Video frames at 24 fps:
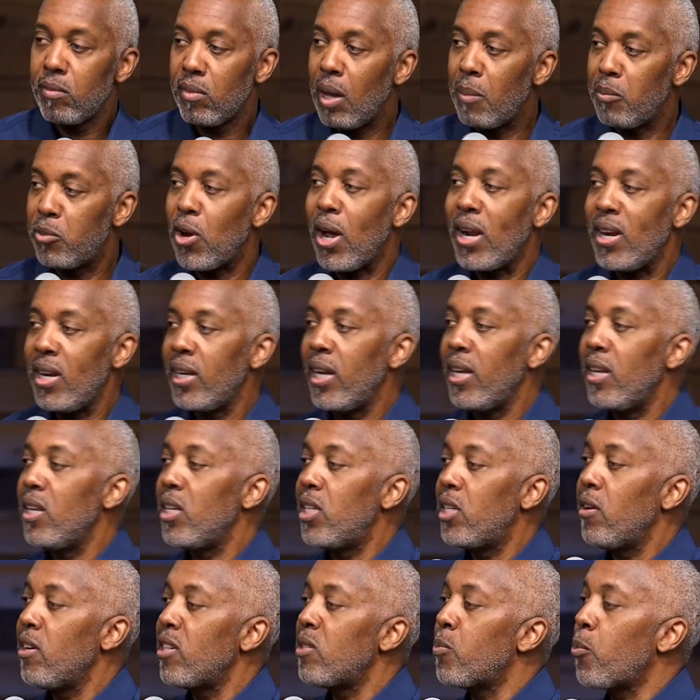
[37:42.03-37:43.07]
I'm trying to get
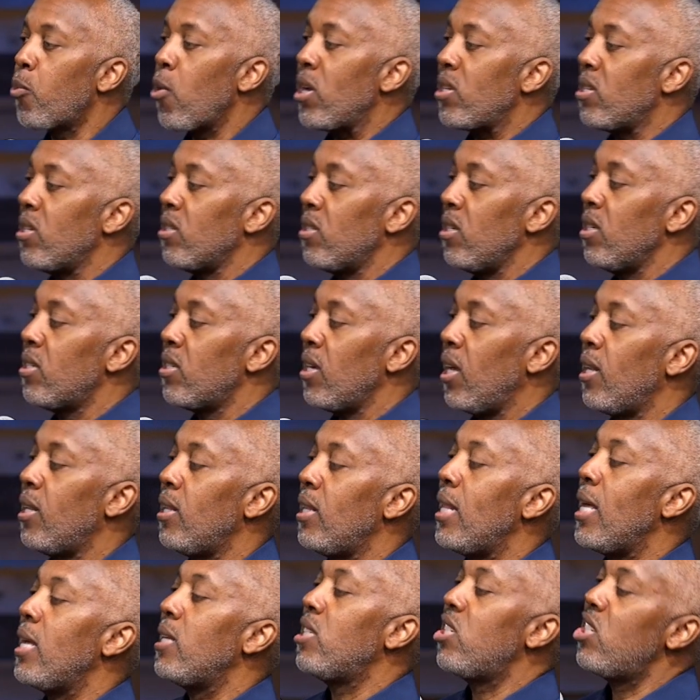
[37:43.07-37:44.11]
into his presence. He said,
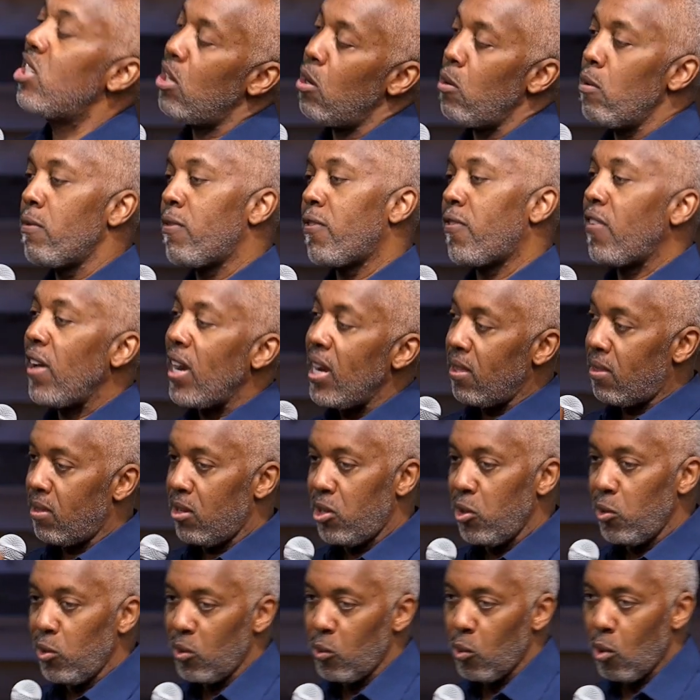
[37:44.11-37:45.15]
let your faith
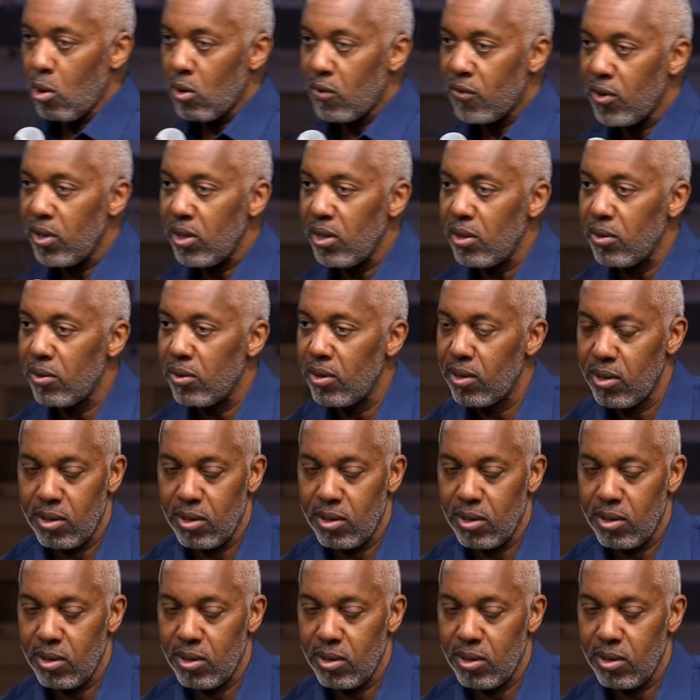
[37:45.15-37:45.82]
do the work for you.